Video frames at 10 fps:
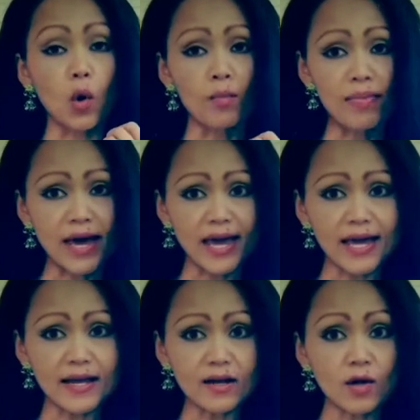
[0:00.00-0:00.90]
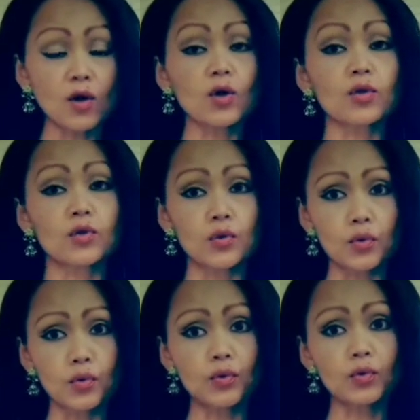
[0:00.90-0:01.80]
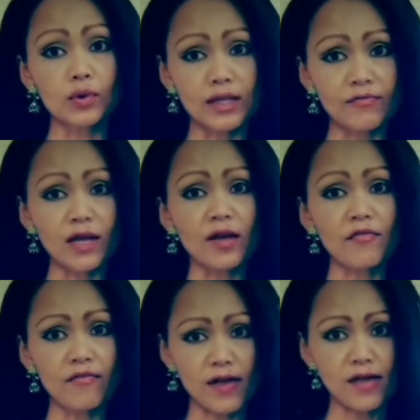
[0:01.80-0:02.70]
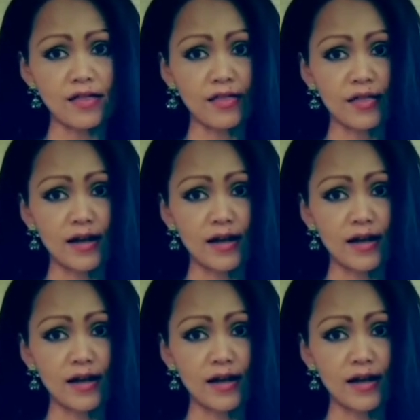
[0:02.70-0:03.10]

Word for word: obey through living faith.